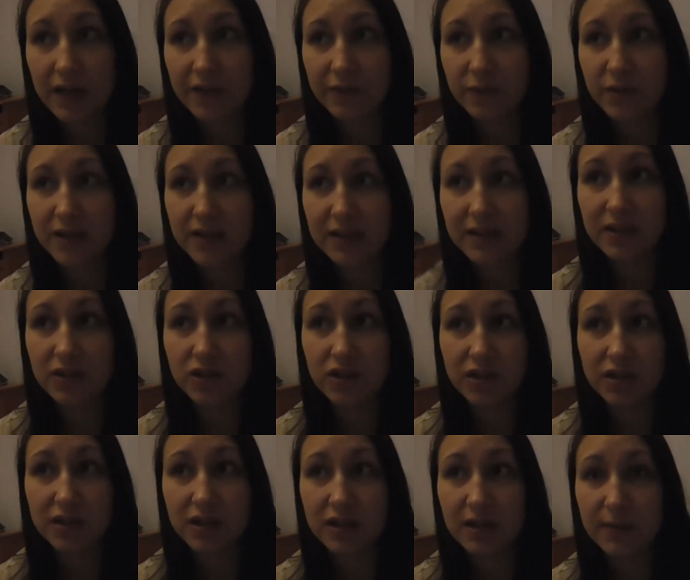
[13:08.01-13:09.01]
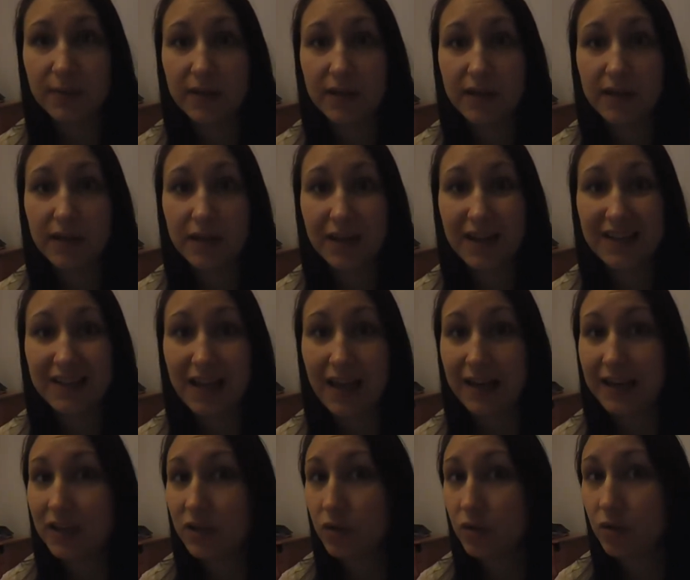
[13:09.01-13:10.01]
Otherwise, it's just going to be a
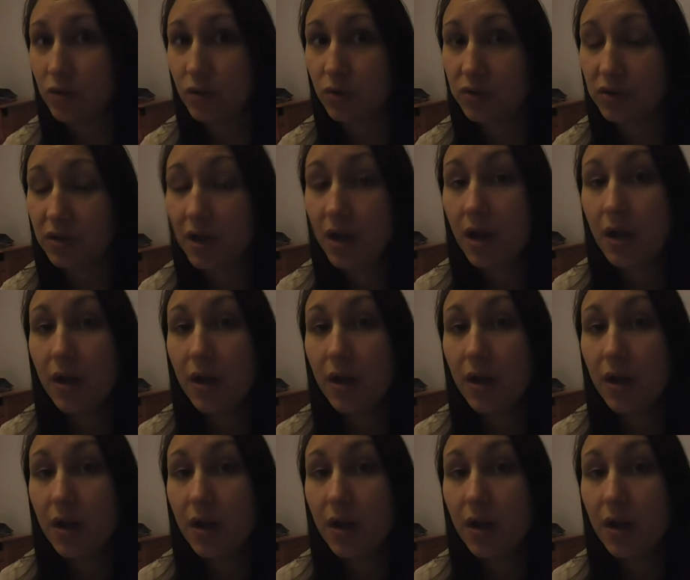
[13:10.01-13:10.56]
day indoors,